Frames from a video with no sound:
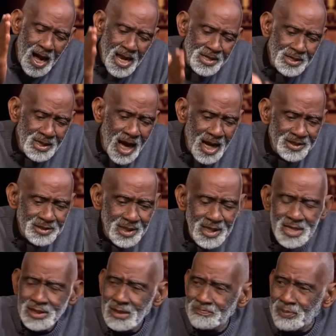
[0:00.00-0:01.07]
are not
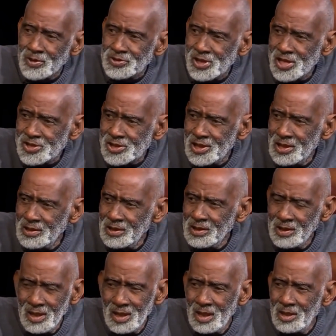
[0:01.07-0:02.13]
in the position
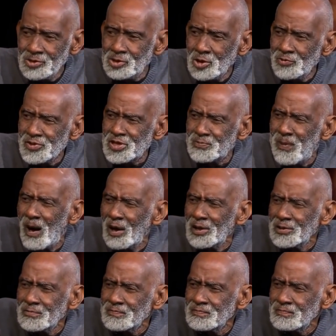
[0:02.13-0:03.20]
to
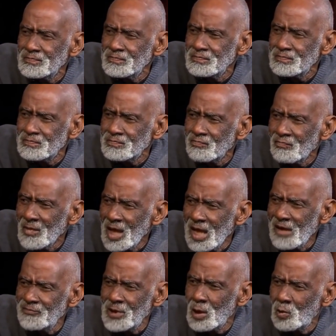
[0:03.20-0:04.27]
respond.
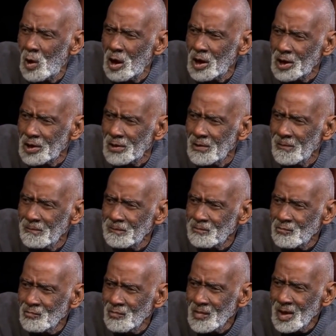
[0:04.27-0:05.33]
If they were,
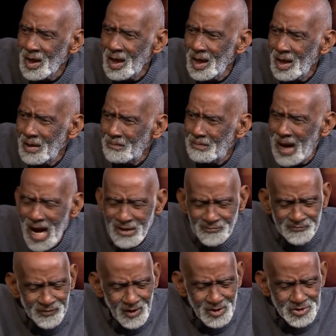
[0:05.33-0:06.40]
my
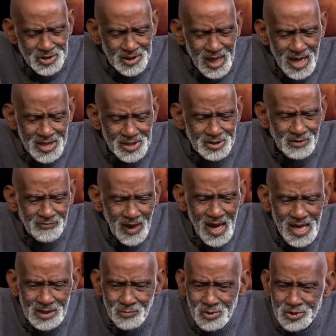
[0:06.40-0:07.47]
first case of
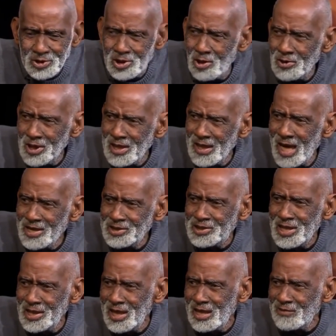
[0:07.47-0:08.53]
AIDS was cured in
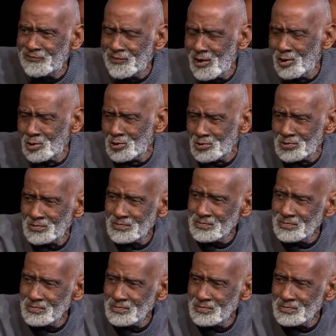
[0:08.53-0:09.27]
1984.